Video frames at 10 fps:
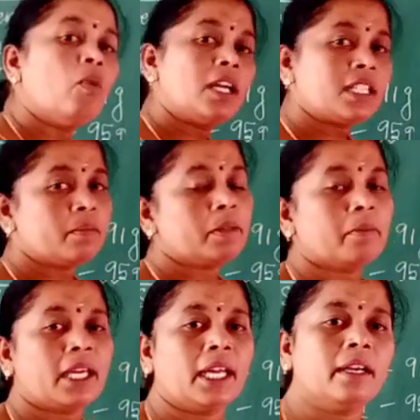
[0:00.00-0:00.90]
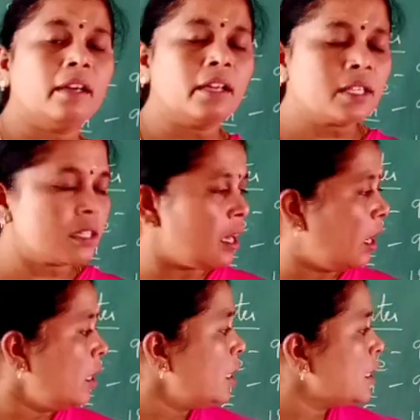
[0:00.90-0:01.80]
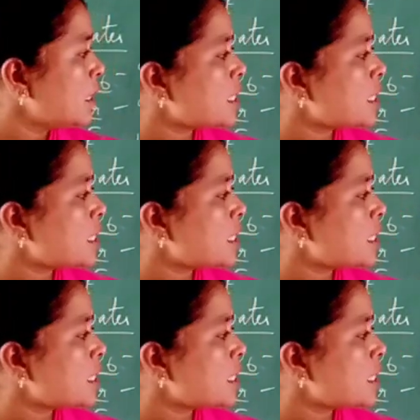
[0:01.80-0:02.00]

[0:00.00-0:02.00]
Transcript: What is meant by Henry's law?